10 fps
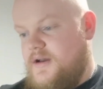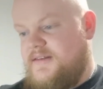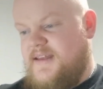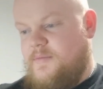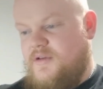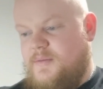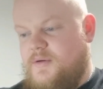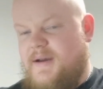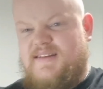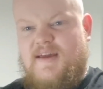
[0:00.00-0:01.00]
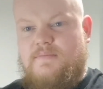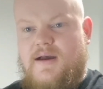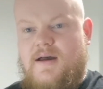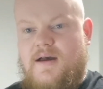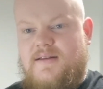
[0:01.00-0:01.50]
I'd say I probably put about 10
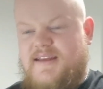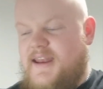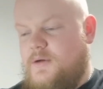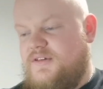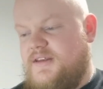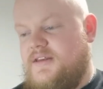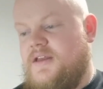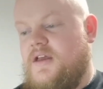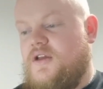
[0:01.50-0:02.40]
hours in.